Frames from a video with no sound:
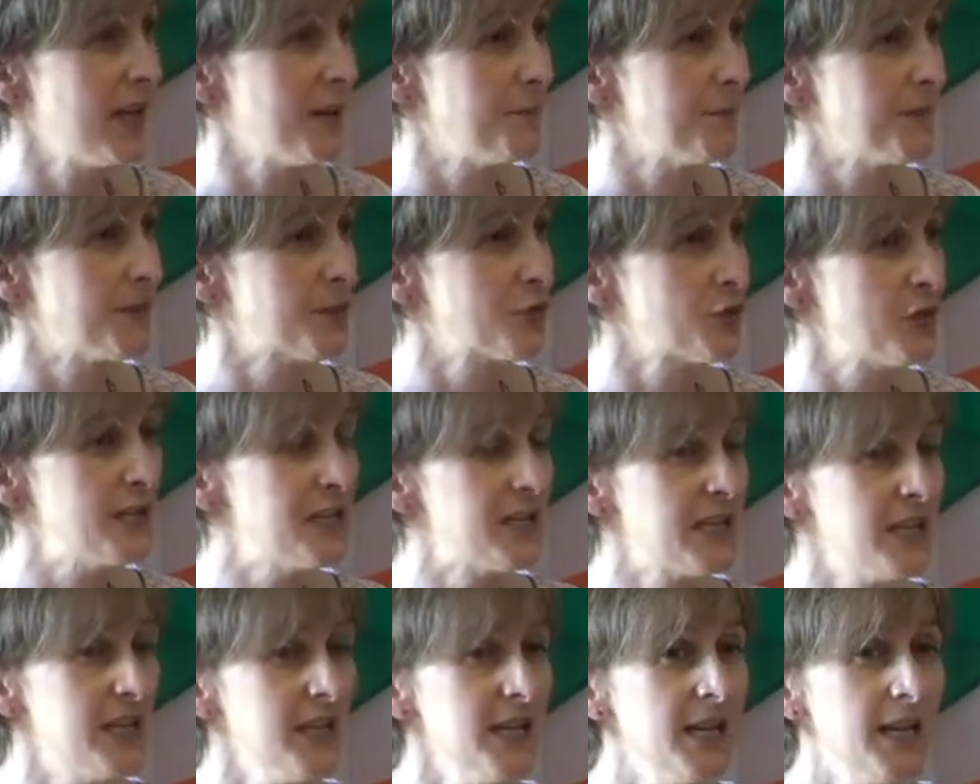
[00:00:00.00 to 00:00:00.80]
the
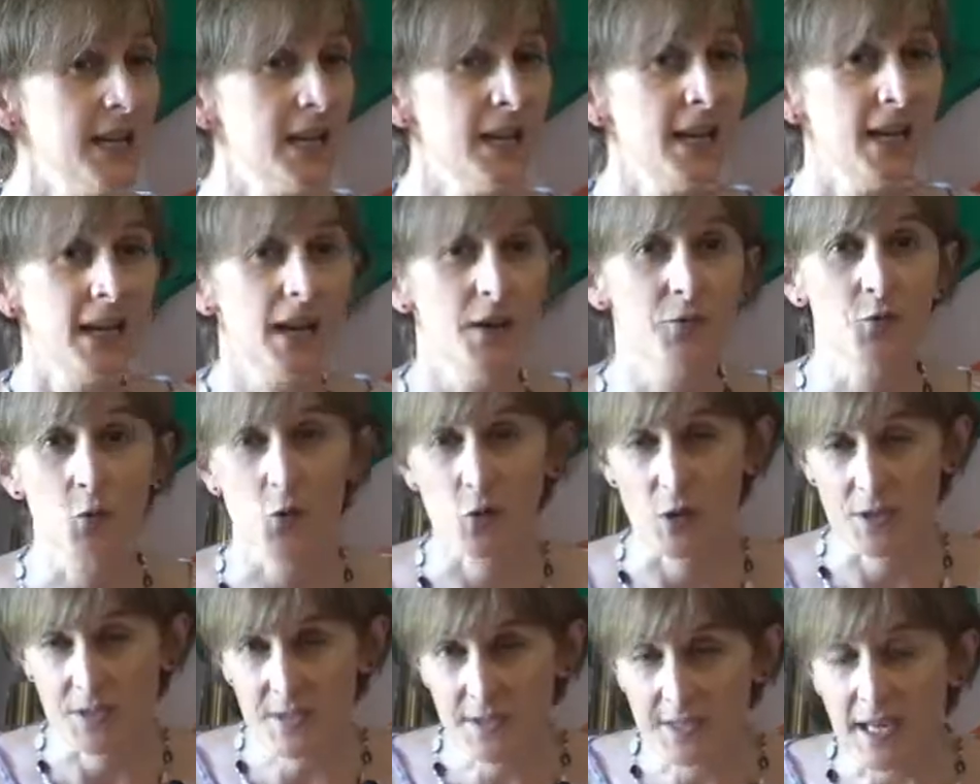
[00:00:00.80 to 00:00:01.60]
treaty. Of
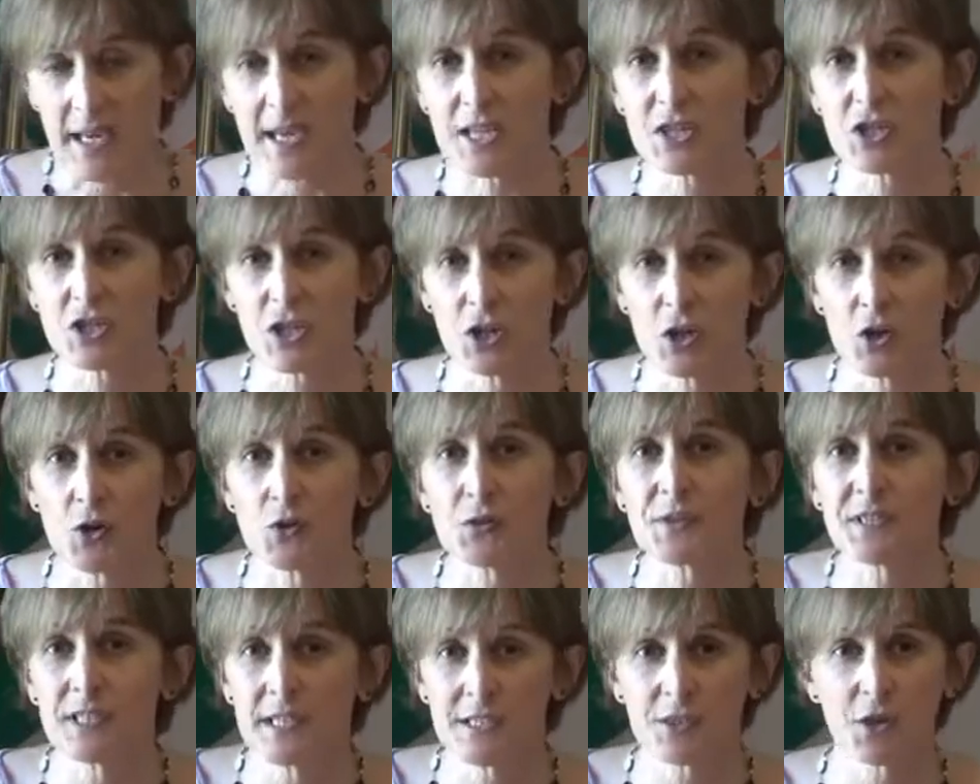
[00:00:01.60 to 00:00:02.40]
course,
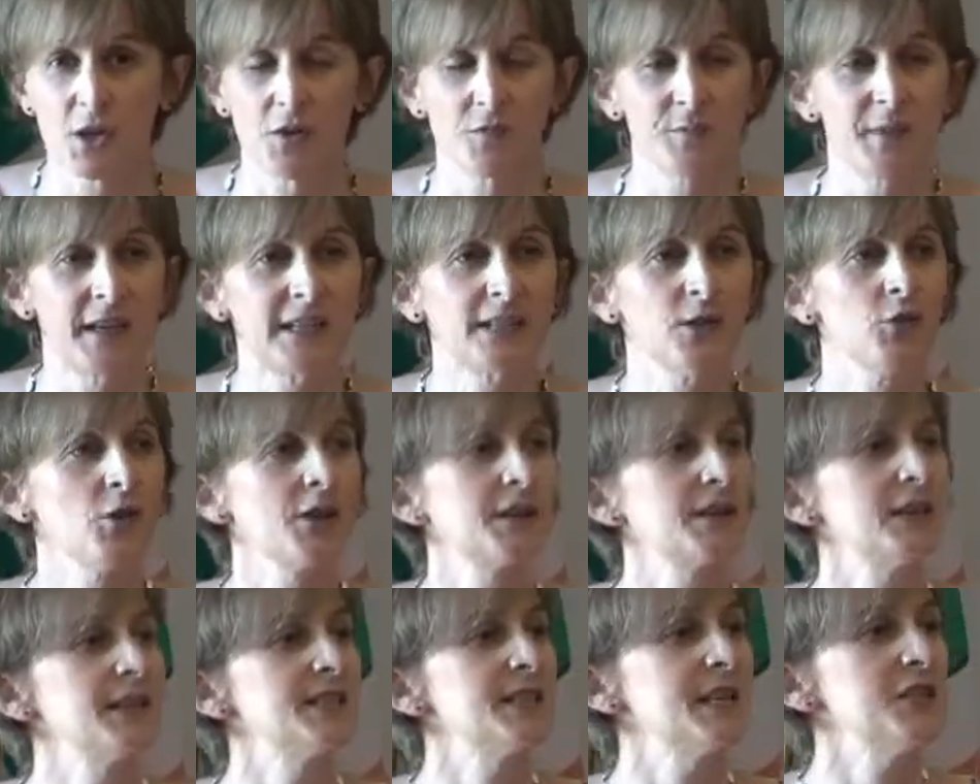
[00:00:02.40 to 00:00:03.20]
NGOs and intergovernmental
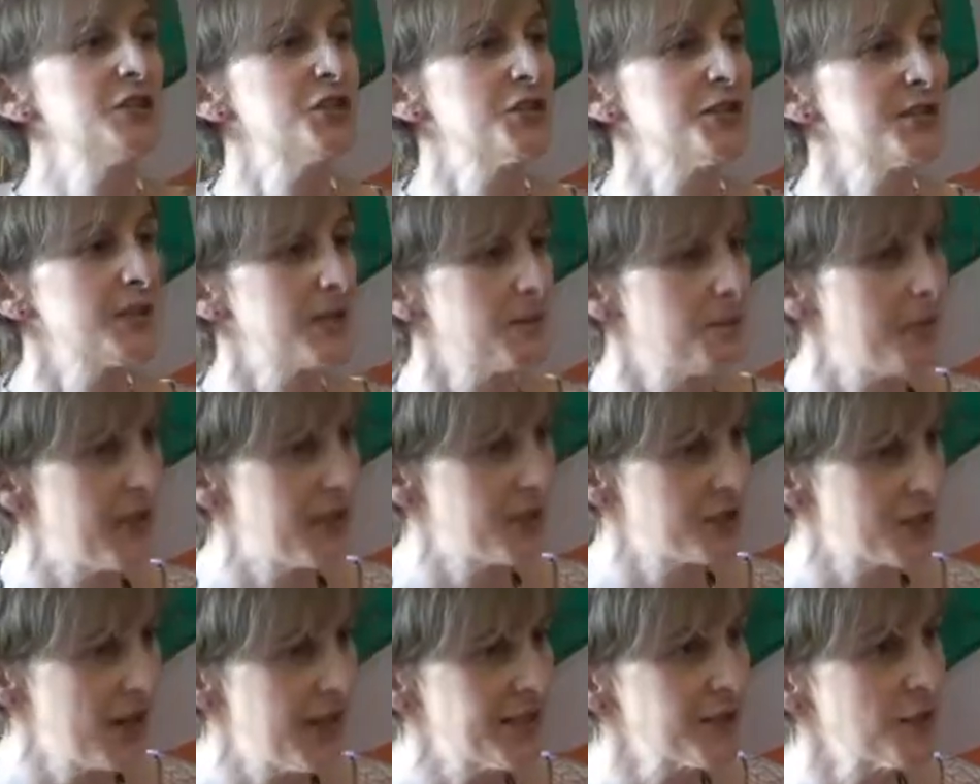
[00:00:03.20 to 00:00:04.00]
organisations can make
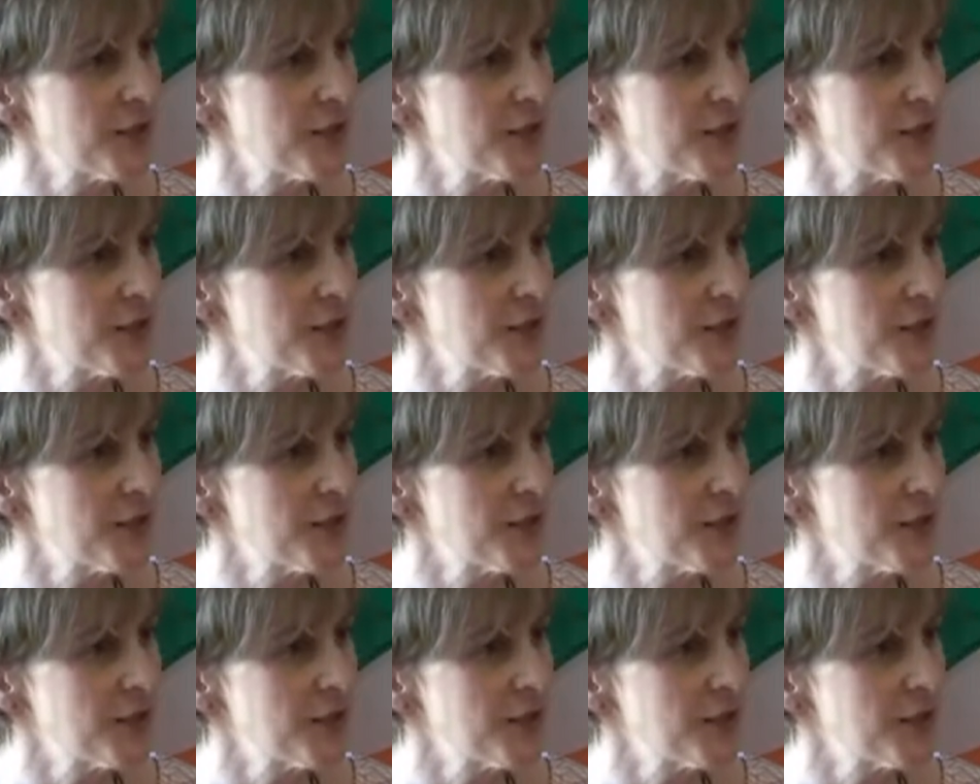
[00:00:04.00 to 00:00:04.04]
shadow